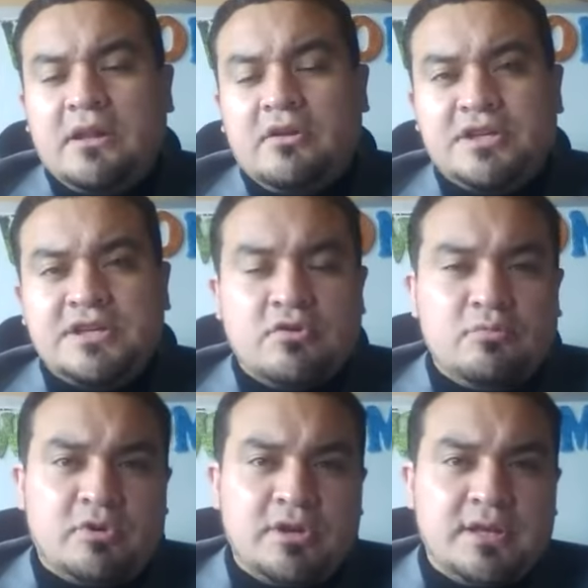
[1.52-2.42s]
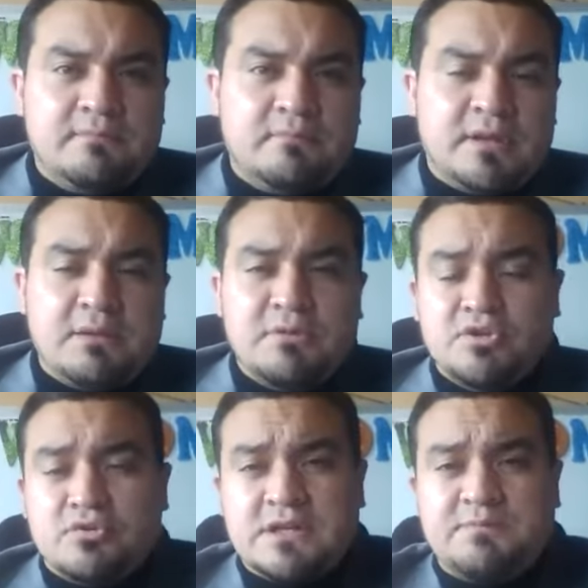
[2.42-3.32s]
Hello teacher, good morning. My name is
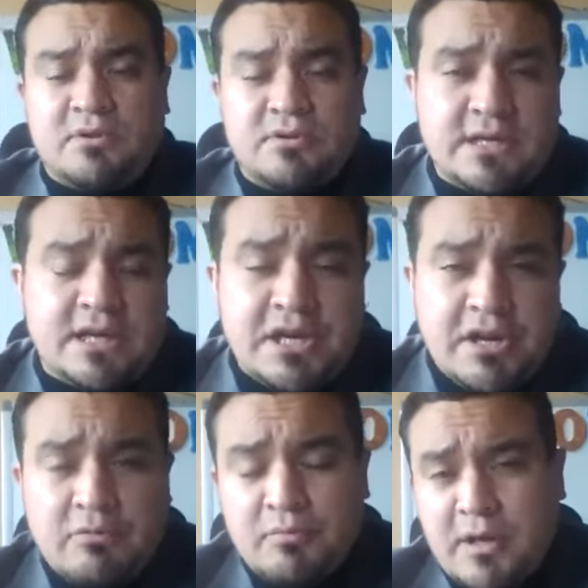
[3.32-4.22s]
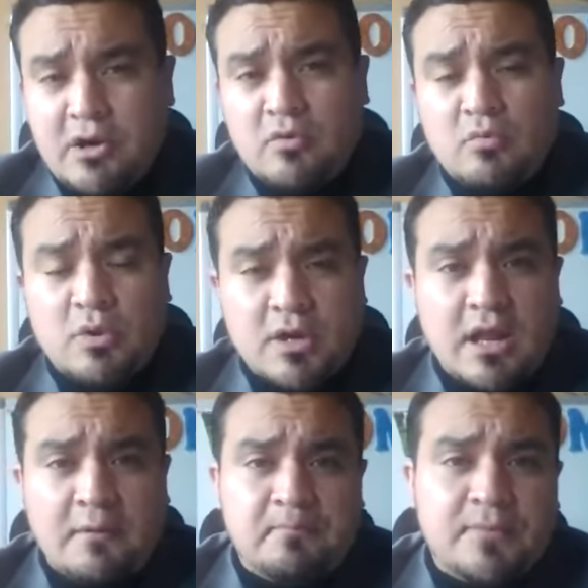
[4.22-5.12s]
George Espinoza. Here I am with my homework.